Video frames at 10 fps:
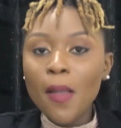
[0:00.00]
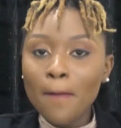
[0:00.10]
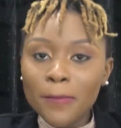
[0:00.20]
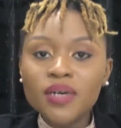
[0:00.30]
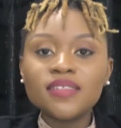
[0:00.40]

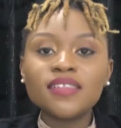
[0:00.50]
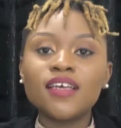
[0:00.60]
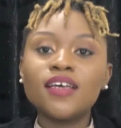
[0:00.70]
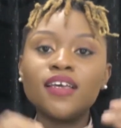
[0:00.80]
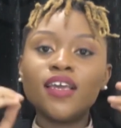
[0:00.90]
But
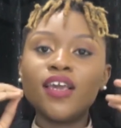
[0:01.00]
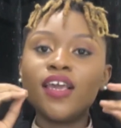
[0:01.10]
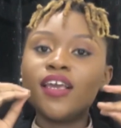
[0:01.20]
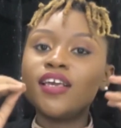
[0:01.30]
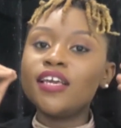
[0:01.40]

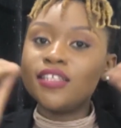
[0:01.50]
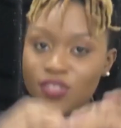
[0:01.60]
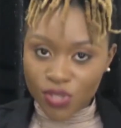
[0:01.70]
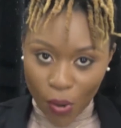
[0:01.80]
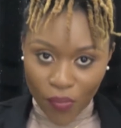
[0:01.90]
in
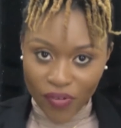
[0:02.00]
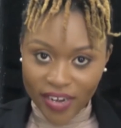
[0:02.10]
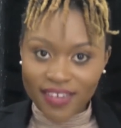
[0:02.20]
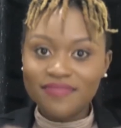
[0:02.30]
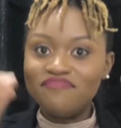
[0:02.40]

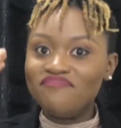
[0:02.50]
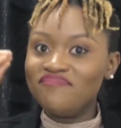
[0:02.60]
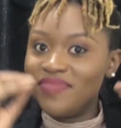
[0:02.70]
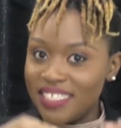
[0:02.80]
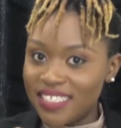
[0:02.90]
summary,
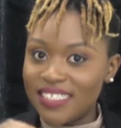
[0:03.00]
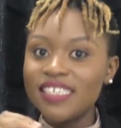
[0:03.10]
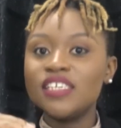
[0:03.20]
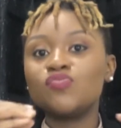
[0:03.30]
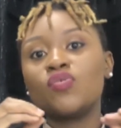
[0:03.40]
this
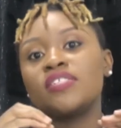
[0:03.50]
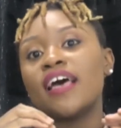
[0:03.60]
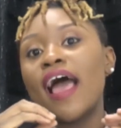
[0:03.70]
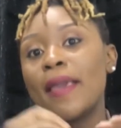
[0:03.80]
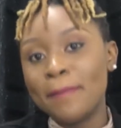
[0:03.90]
is what
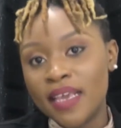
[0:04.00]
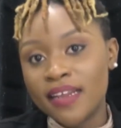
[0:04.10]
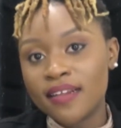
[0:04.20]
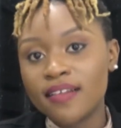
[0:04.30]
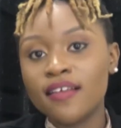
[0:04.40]
I
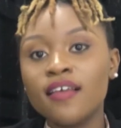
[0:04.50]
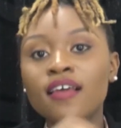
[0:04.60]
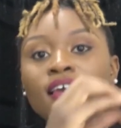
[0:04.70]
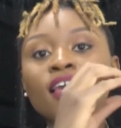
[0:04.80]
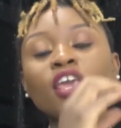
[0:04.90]
mean.
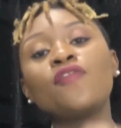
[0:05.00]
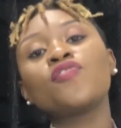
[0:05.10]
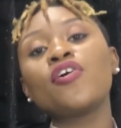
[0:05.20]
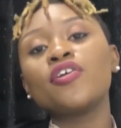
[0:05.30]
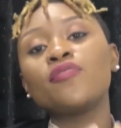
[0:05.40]
If
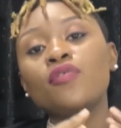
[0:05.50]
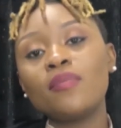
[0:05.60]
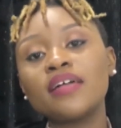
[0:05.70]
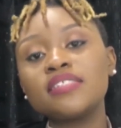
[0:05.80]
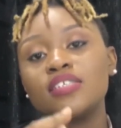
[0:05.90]
you're in a
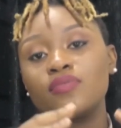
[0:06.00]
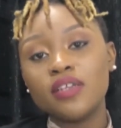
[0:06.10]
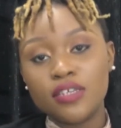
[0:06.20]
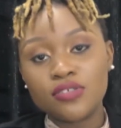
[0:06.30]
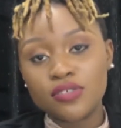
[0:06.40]
romantic
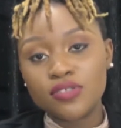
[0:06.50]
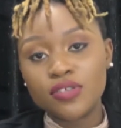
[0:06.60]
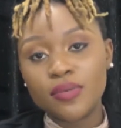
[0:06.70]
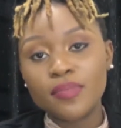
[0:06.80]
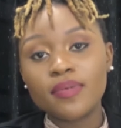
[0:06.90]

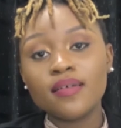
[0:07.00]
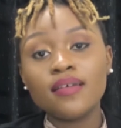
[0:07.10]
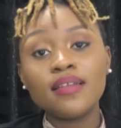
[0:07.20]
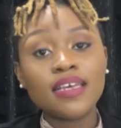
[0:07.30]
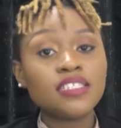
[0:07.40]
relationship,
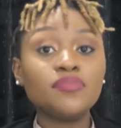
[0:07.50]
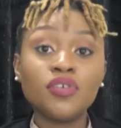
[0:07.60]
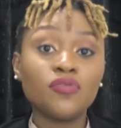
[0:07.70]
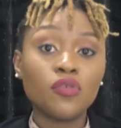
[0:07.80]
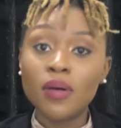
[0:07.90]
let it
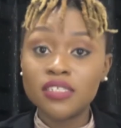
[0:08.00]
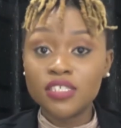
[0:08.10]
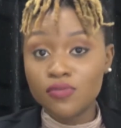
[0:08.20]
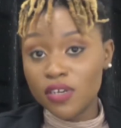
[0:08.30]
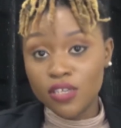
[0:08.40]
be a
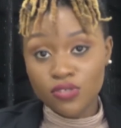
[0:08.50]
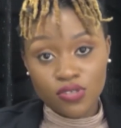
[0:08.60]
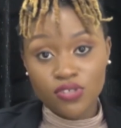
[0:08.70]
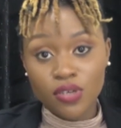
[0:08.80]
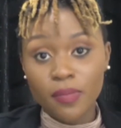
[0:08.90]
romantic
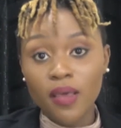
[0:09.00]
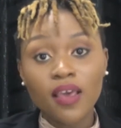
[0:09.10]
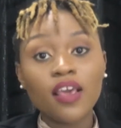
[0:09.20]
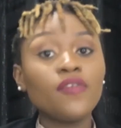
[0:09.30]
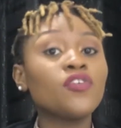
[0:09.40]
relationship.
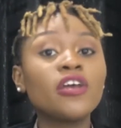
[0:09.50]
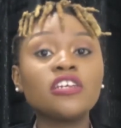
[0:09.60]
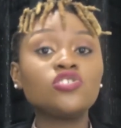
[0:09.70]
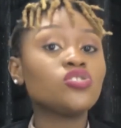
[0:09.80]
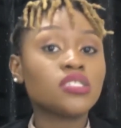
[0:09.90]
If you're in
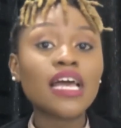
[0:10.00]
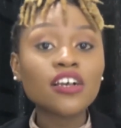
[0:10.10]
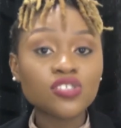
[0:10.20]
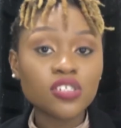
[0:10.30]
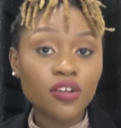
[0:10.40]
a
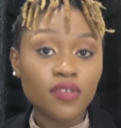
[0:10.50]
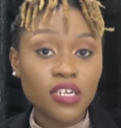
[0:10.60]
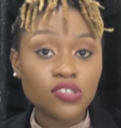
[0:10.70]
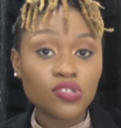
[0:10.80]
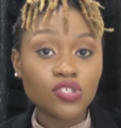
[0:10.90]
transactional
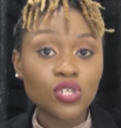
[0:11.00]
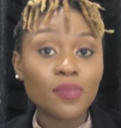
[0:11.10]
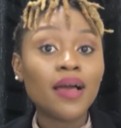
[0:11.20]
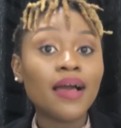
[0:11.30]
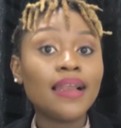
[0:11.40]
relationship,
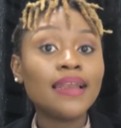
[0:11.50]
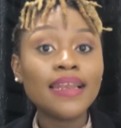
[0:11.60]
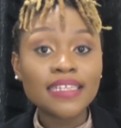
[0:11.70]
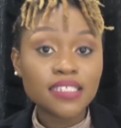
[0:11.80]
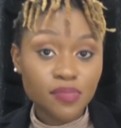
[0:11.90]

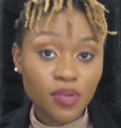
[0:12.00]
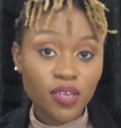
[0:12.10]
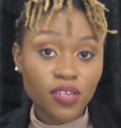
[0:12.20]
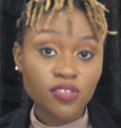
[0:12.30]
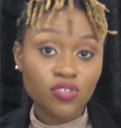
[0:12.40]
let it be
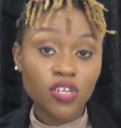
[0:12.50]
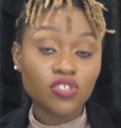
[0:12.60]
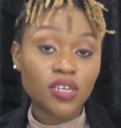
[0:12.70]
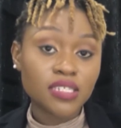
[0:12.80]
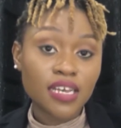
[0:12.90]
a
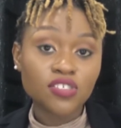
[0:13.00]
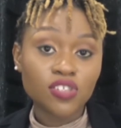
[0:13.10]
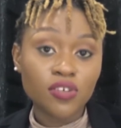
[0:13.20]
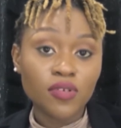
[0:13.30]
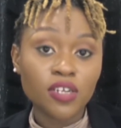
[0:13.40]

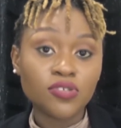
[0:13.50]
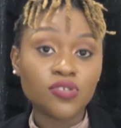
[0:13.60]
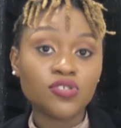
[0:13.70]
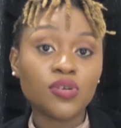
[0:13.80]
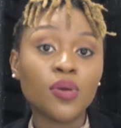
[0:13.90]
transactional
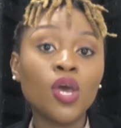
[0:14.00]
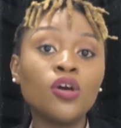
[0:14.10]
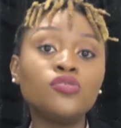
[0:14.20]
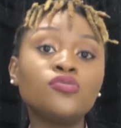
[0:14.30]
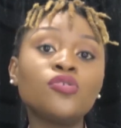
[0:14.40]
relationship.
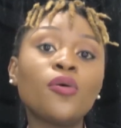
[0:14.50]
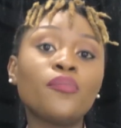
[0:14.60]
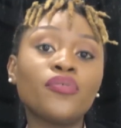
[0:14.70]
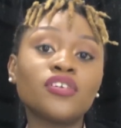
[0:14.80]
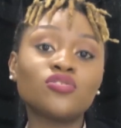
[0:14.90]
Do
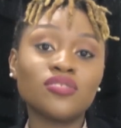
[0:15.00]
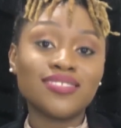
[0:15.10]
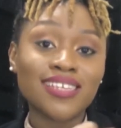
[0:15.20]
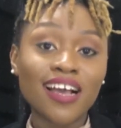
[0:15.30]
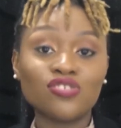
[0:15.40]
not bring
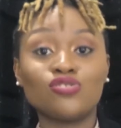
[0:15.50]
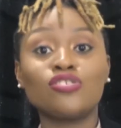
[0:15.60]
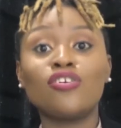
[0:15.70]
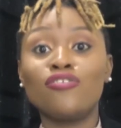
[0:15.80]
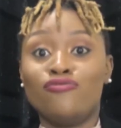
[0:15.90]

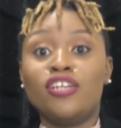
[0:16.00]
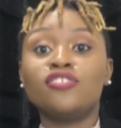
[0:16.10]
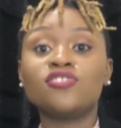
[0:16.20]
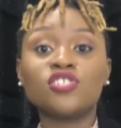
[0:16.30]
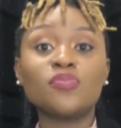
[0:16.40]
transactional
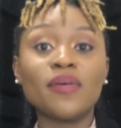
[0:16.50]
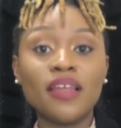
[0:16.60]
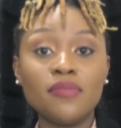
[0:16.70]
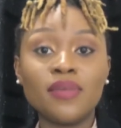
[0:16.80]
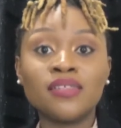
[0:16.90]
relationship
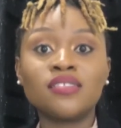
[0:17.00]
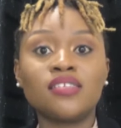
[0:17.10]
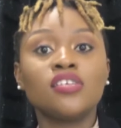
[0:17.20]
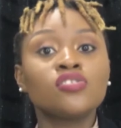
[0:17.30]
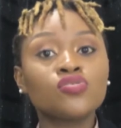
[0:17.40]
elements
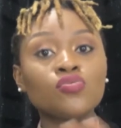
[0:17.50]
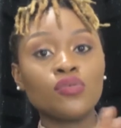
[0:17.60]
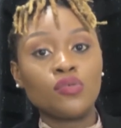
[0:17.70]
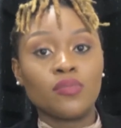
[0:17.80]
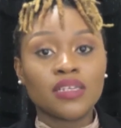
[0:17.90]
into a
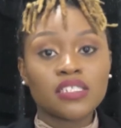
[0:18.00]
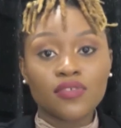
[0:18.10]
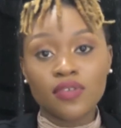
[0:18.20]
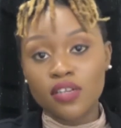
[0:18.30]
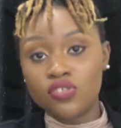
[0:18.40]
romantic
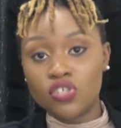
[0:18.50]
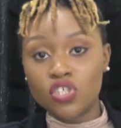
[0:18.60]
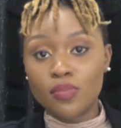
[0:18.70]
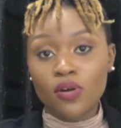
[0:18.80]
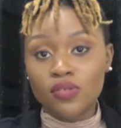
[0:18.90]

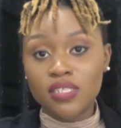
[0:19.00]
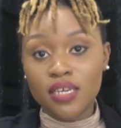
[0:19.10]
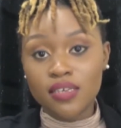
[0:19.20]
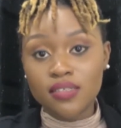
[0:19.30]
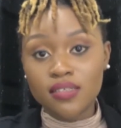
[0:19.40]
relationship
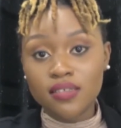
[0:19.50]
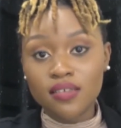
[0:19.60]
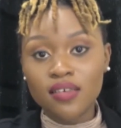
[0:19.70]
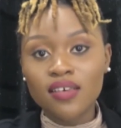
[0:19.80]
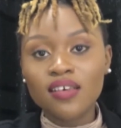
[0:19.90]
context.
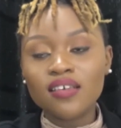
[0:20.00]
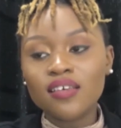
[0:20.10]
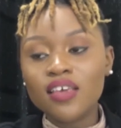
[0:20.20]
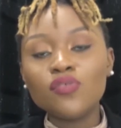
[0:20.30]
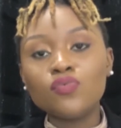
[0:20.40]

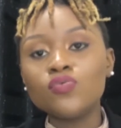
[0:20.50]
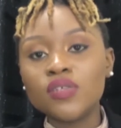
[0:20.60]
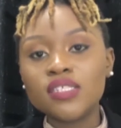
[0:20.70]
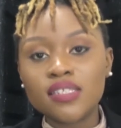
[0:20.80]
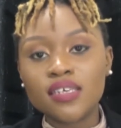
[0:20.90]
It
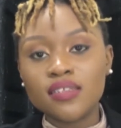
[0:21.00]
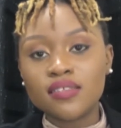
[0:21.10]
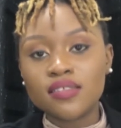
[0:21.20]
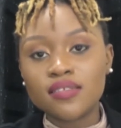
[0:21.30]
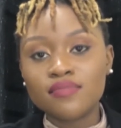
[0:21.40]
ruins
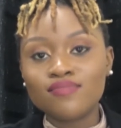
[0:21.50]
things.